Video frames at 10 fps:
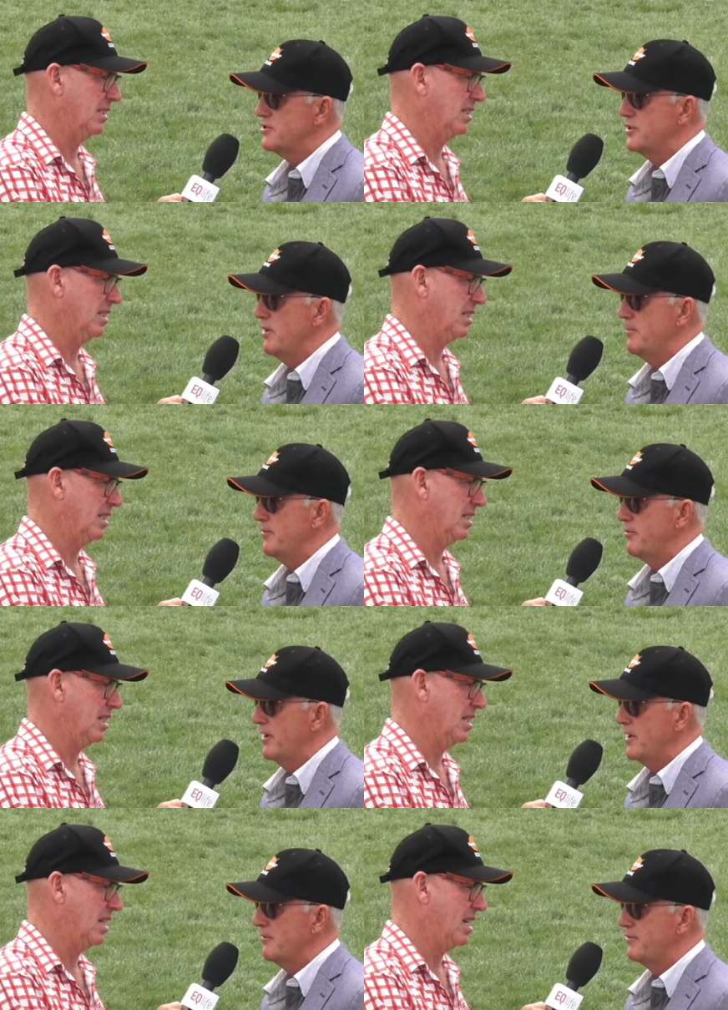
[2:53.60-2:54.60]
Speaker 1: she won't be
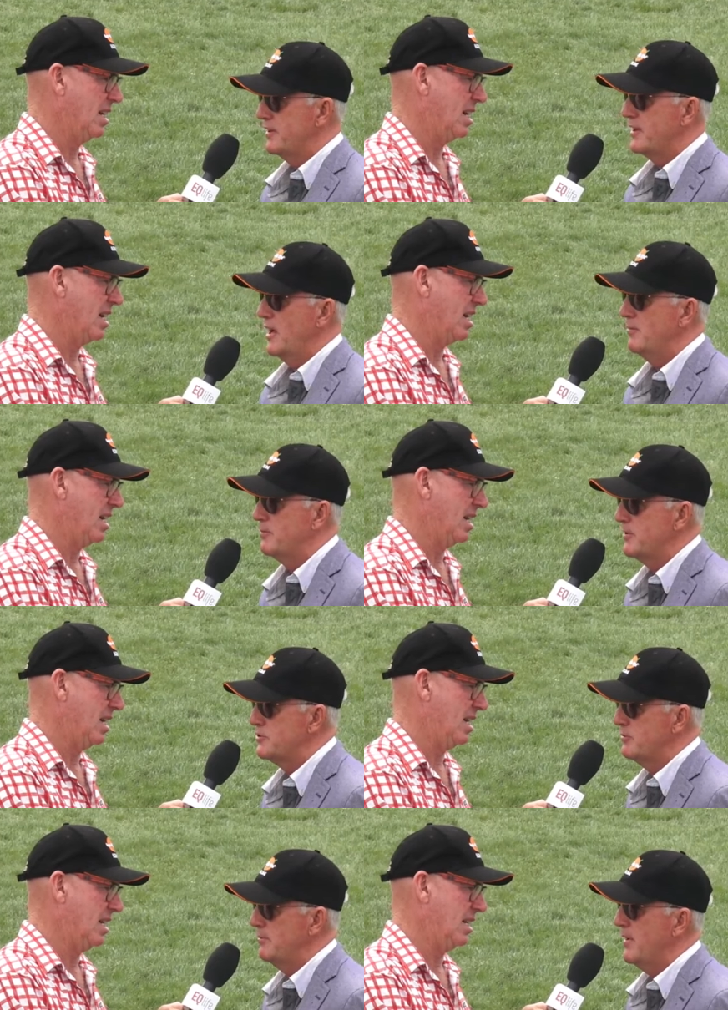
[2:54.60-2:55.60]
fronting up for the games, but
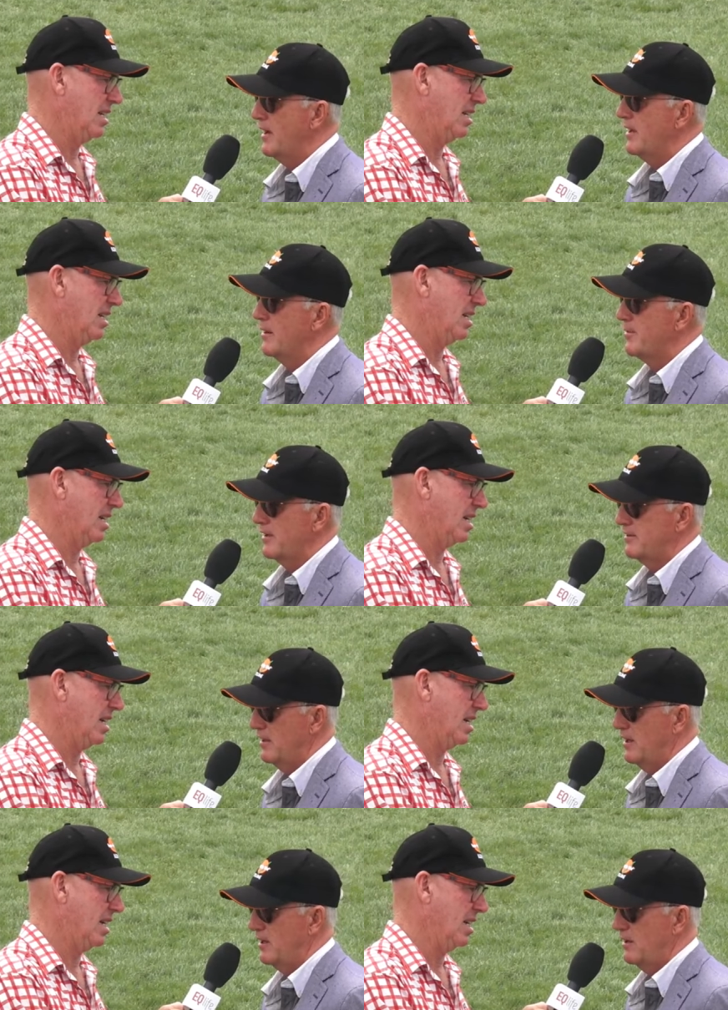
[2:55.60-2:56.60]
she'll be backing up
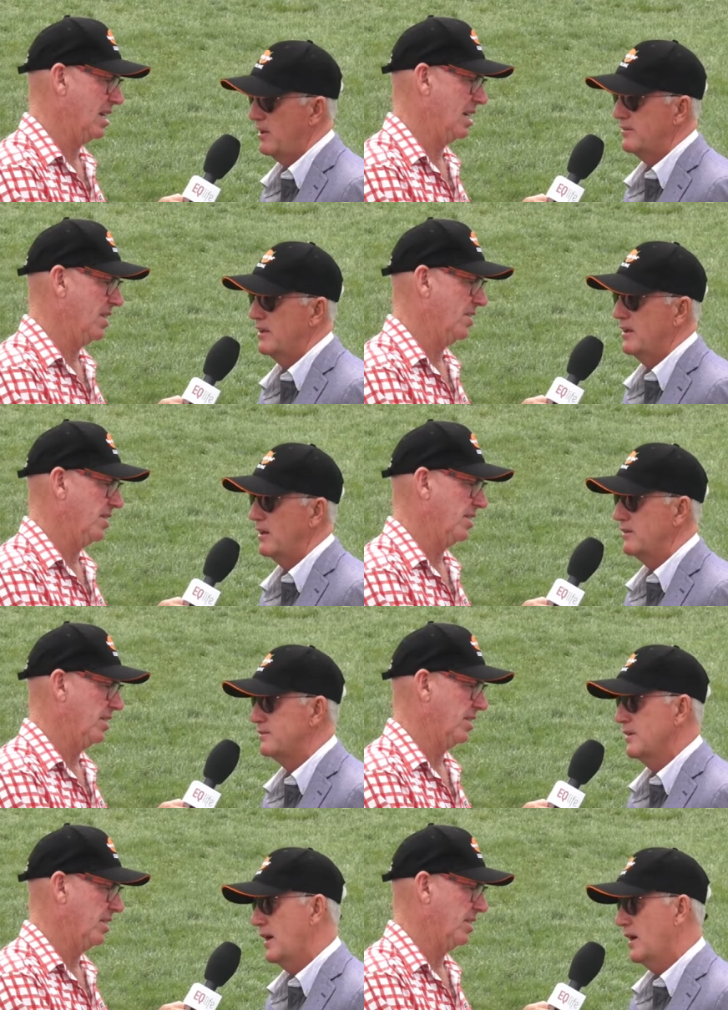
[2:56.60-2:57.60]
Cassiago.
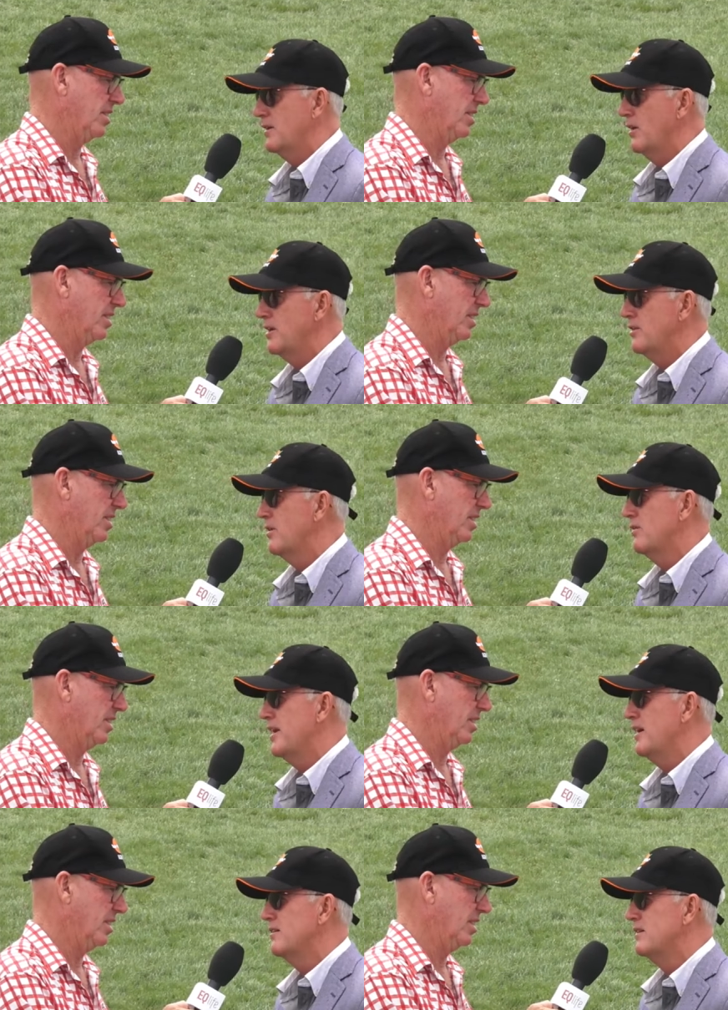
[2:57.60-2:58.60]
Cassiago's uh, nine-year-old
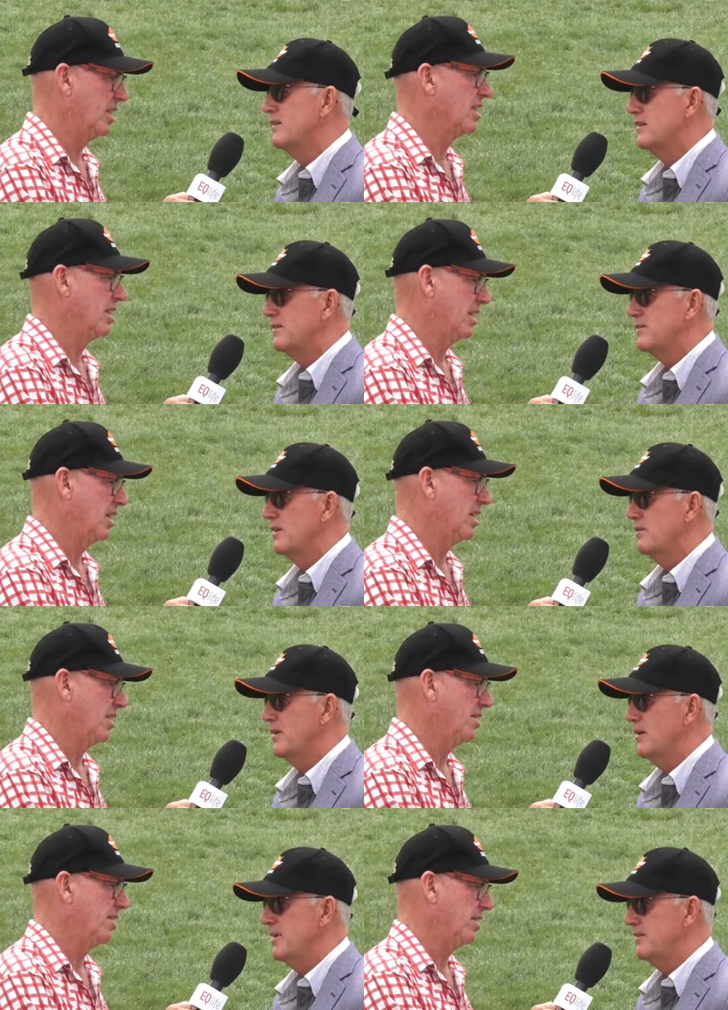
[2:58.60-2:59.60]
now,
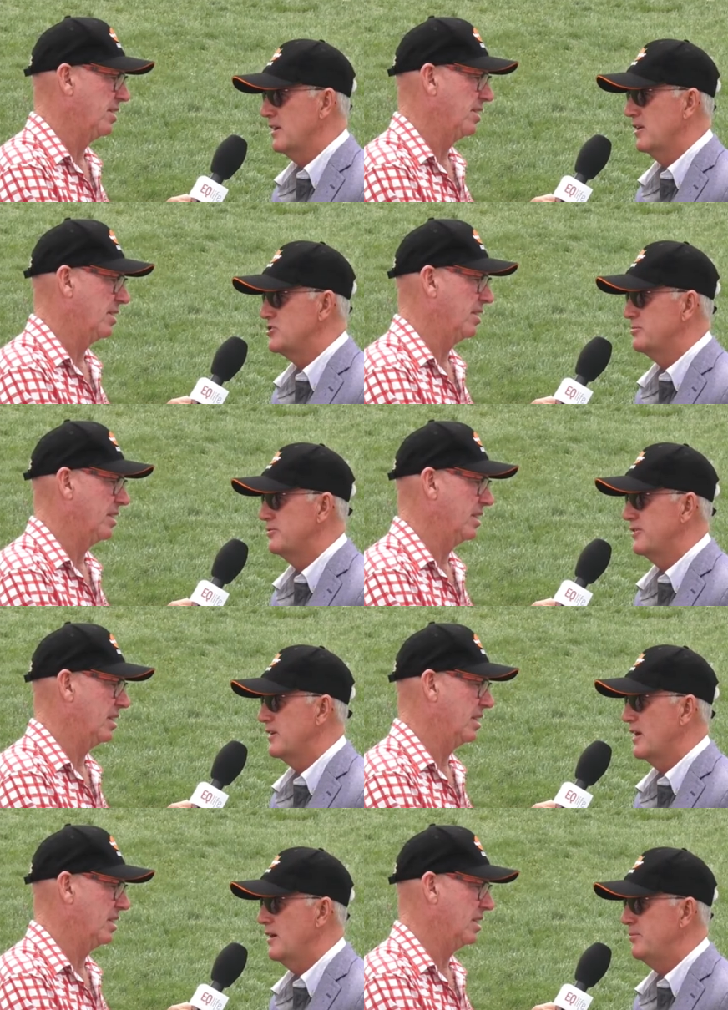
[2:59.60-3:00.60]
so um, he's eligible for
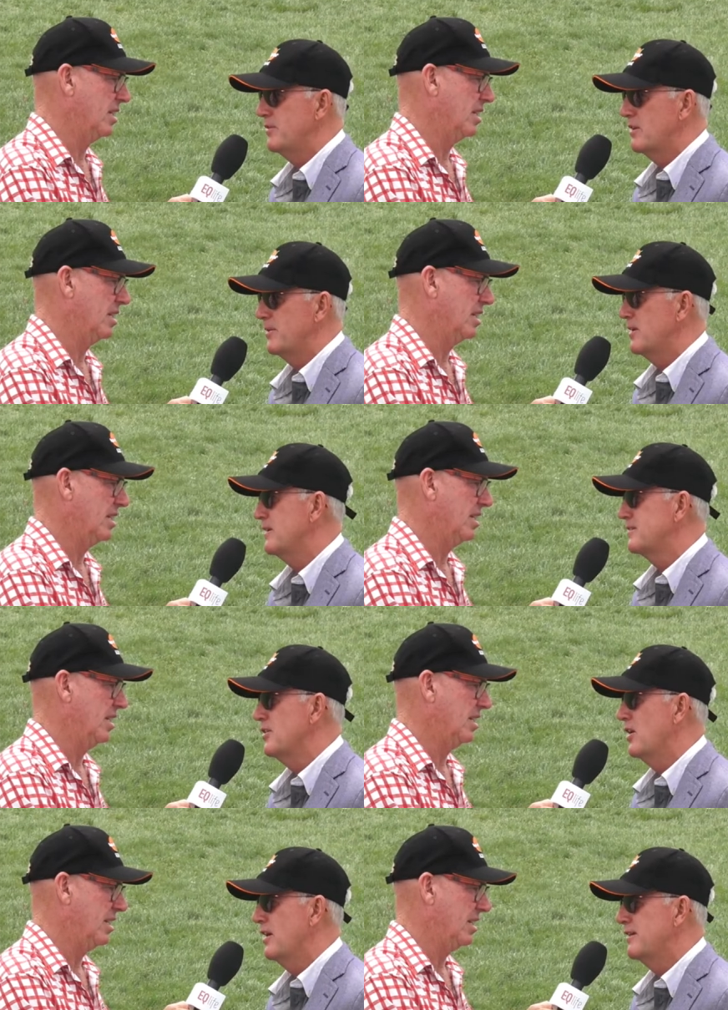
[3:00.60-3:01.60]
the games. They've got to be at least
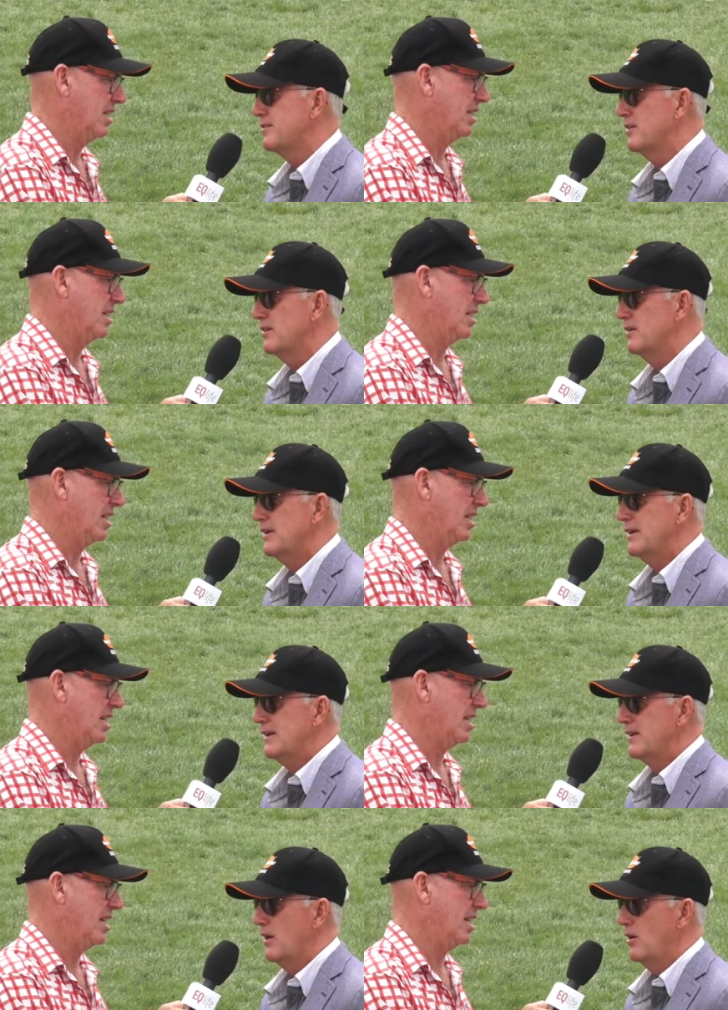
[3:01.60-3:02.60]
nine. So
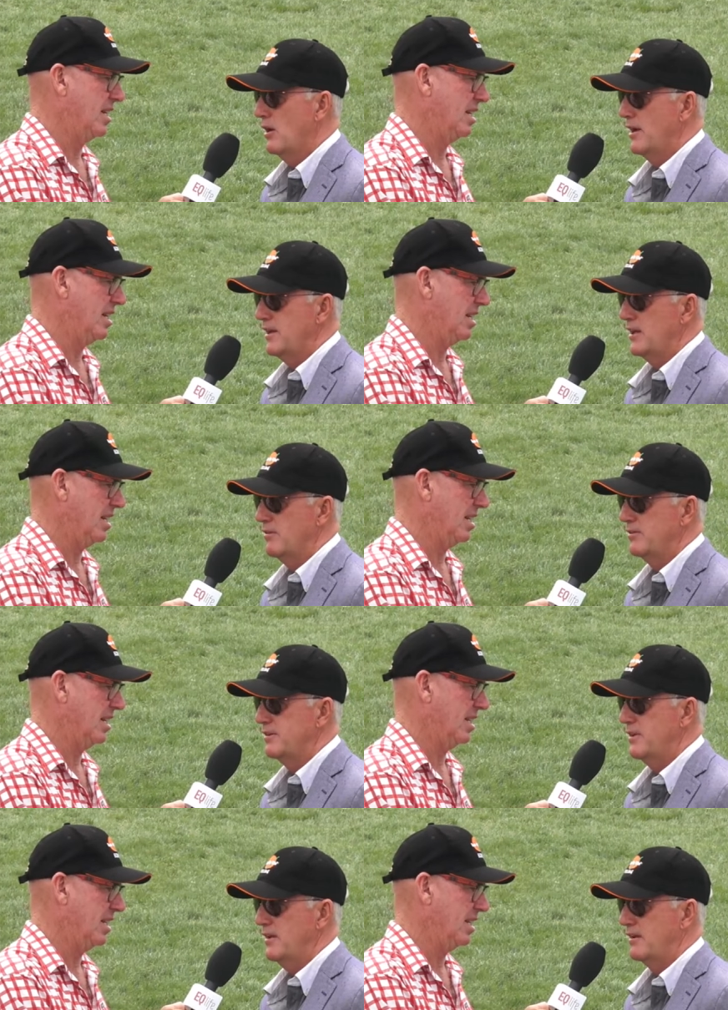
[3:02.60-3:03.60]
the whole idea is
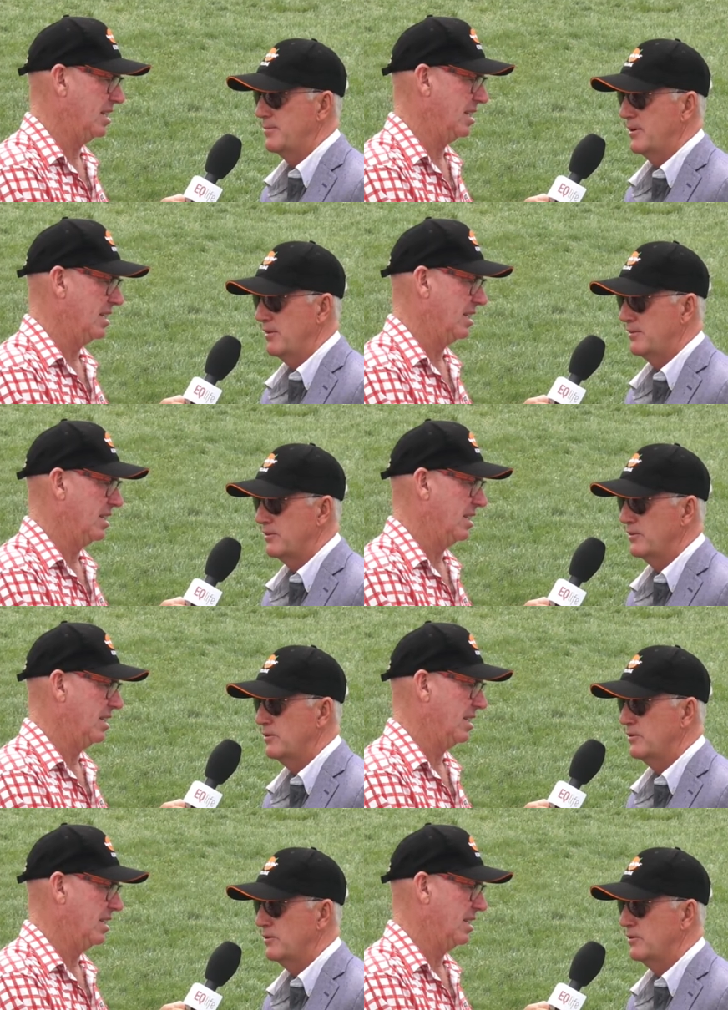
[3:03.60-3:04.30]
to get experience on